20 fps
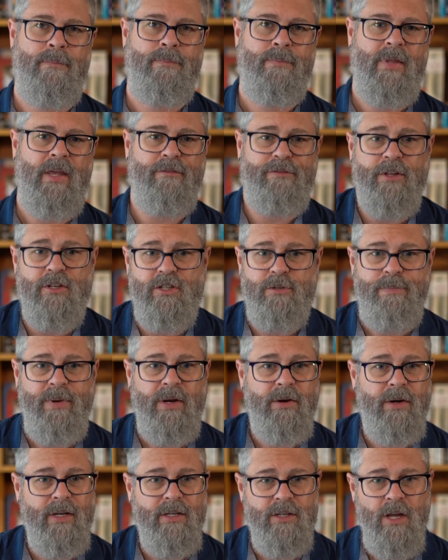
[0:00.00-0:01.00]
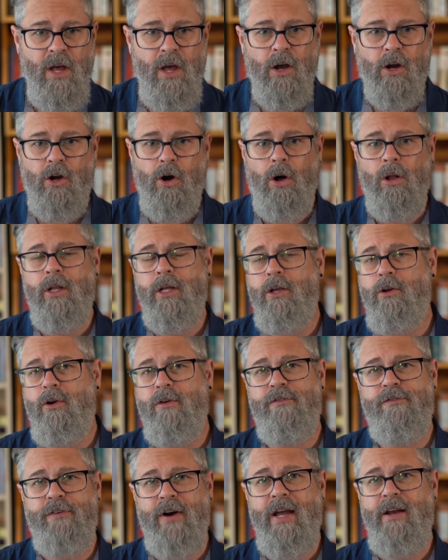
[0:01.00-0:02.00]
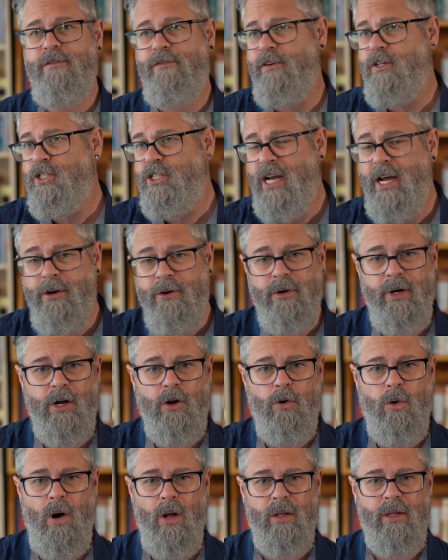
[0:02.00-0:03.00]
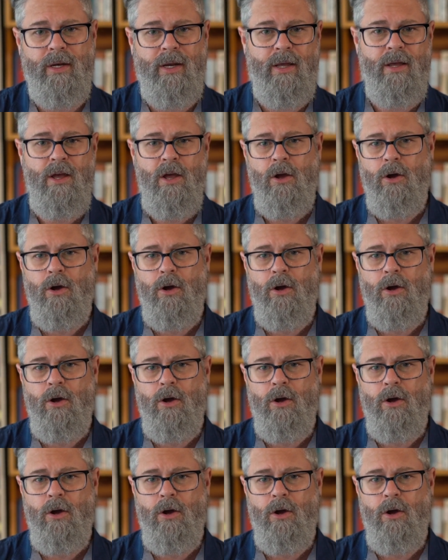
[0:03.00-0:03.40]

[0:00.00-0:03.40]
If the Spirit is calling you to fight for gender equality